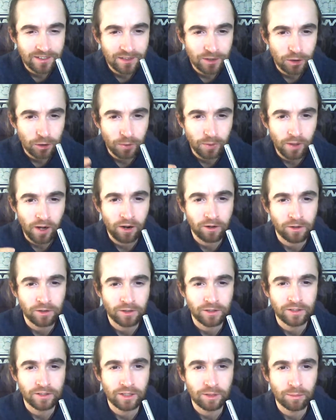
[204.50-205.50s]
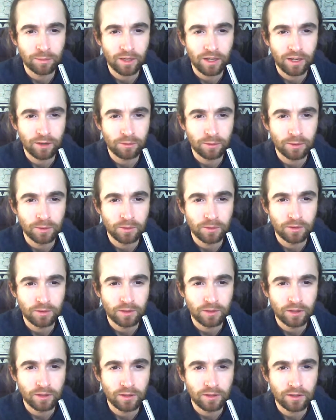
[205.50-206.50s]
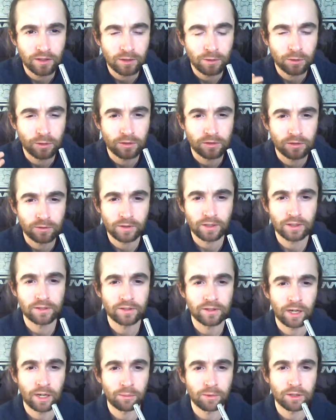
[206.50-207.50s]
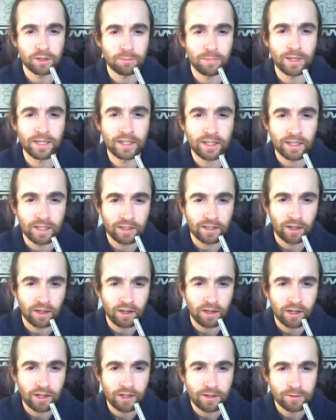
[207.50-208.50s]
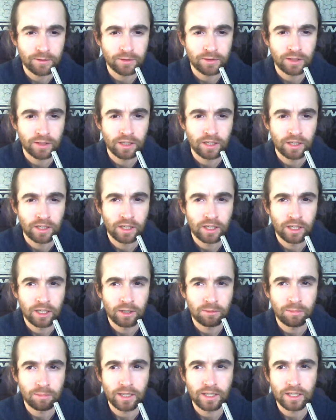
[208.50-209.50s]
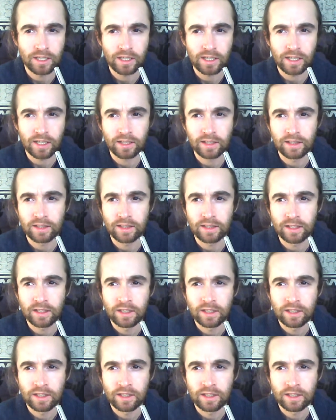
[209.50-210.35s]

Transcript: who we are on a deeper level in order to re-establish meaning in our lives, meaning in